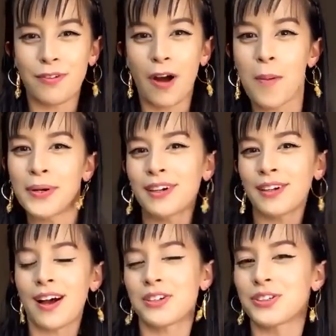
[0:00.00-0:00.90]

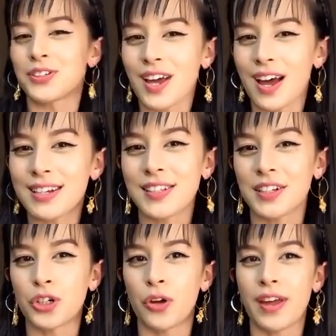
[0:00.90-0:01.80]
pharmacological studies
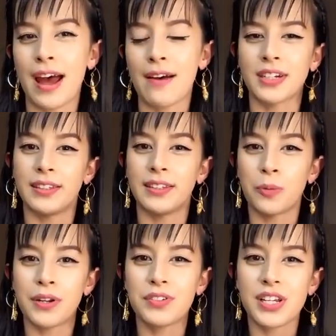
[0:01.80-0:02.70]
that show that having a little
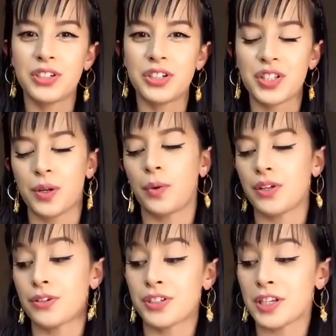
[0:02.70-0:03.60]
bit of THC
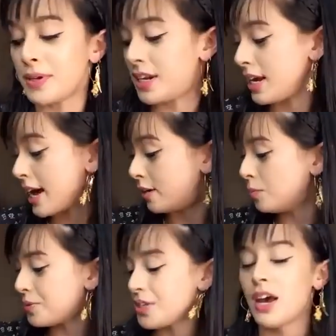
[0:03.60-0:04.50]
with your CBD
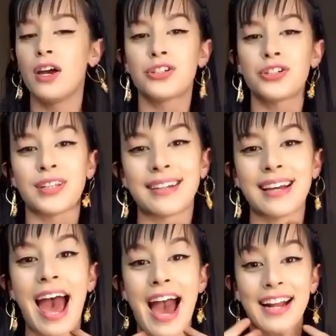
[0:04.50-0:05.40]
helps to like
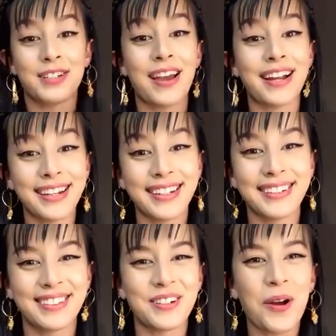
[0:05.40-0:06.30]
activate
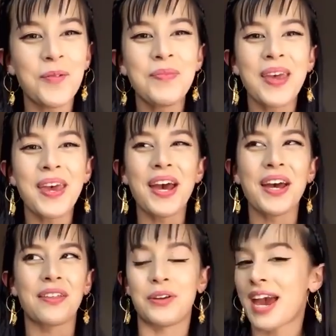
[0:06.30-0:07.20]
it, you know?
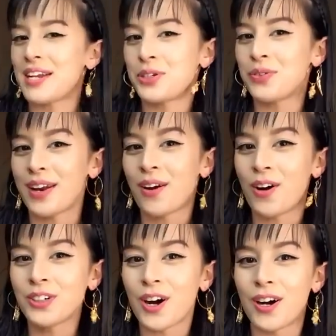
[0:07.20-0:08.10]
you can't do that in
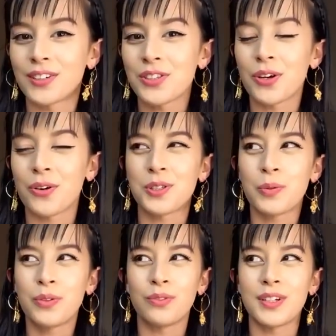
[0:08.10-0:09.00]
Hong Kong. So it's
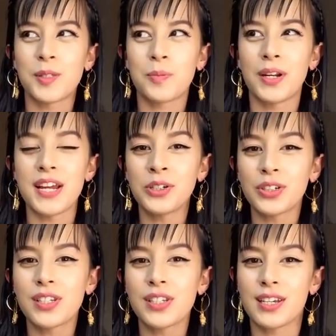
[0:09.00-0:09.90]
been it's been an
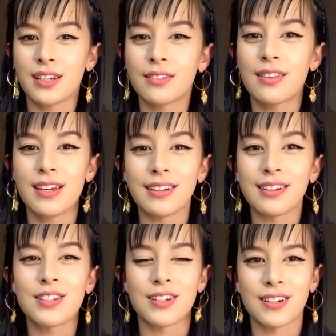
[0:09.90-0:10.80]
interesting
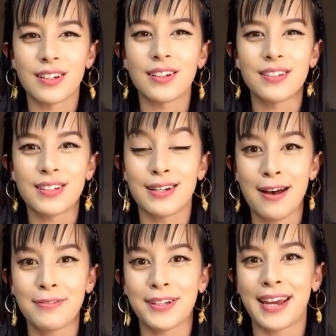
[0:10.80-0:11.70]
thing to to
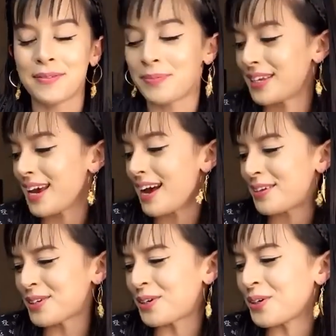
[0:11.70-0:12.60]
navigate. But yeah,
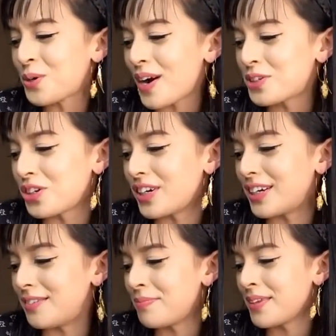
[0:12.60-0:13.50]
that's a good
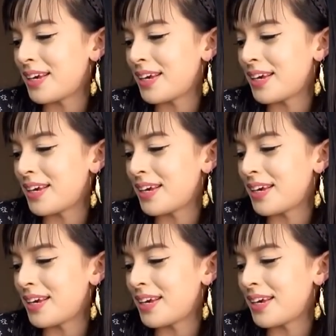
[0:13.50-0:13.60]
question.